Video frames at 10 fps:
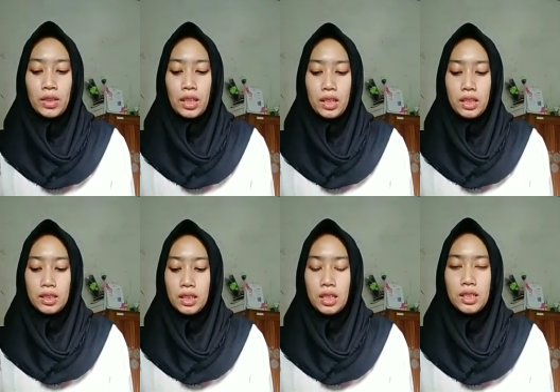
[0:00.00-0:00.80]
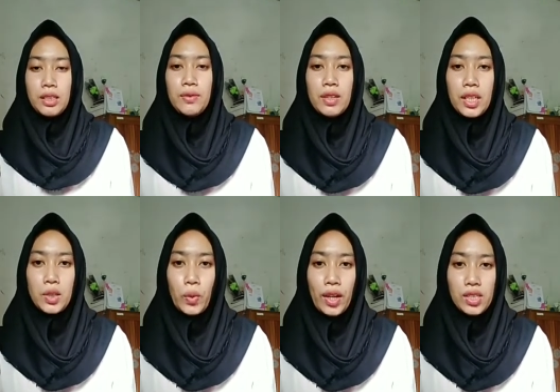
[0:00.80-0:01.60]
And
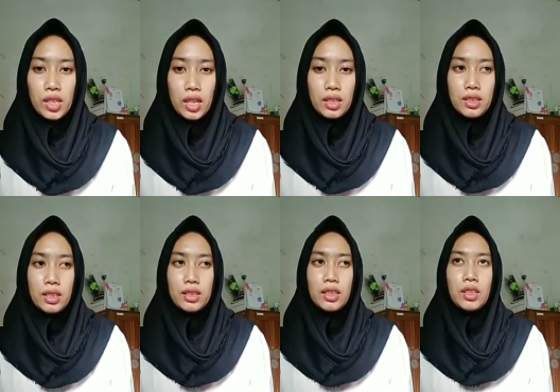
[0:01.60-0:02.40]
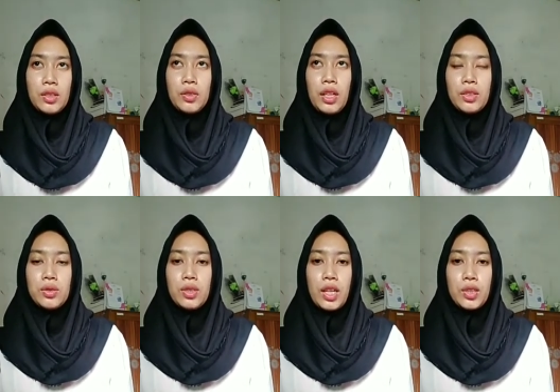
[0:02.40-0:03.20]
divergent question is encourage
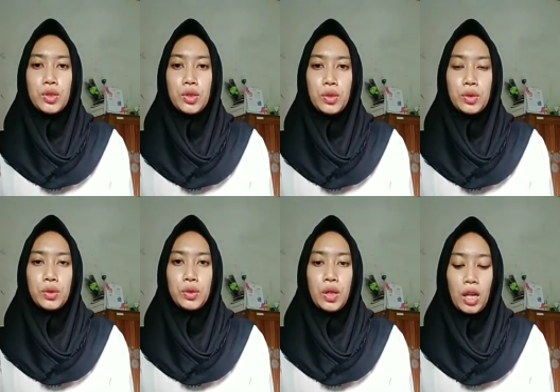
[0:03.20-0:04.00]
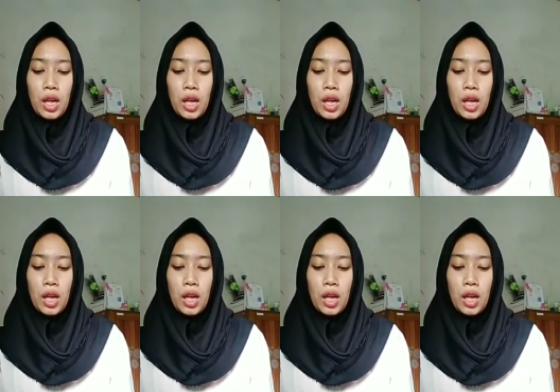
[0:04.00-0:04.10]
students to